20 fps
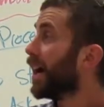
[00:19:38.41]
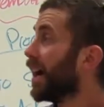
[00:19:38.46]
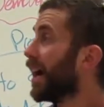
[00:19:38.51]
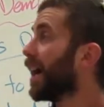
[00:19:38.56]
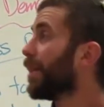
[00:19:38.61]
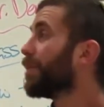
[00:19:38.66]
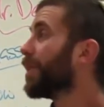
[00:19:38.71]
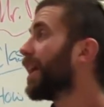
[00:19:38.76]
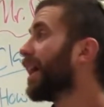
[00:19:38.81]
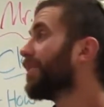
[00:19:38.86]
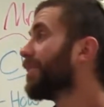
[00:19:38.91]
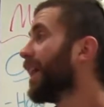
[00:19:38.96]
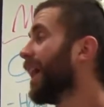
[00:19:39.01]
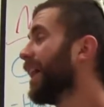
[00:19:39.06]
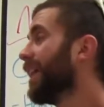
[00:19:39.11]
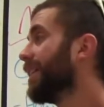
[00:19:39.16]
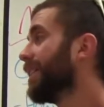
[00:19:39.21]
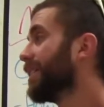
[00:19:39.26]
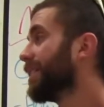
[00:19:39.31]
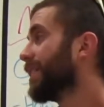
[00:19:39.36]
I'm gonna have to
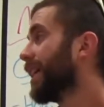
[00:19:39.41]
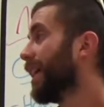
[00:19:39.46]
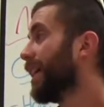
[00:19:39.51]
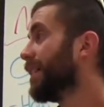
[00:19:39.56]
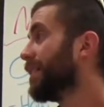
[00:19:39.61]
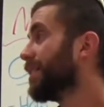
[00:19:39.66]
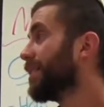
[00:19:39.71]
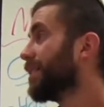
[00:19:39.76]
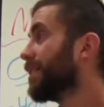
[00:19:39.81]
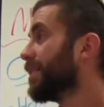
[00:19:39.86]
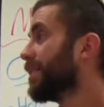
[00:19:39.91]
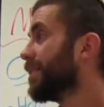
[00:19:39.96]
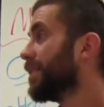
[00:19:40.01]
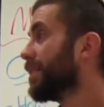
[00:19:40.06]
edit this, guys.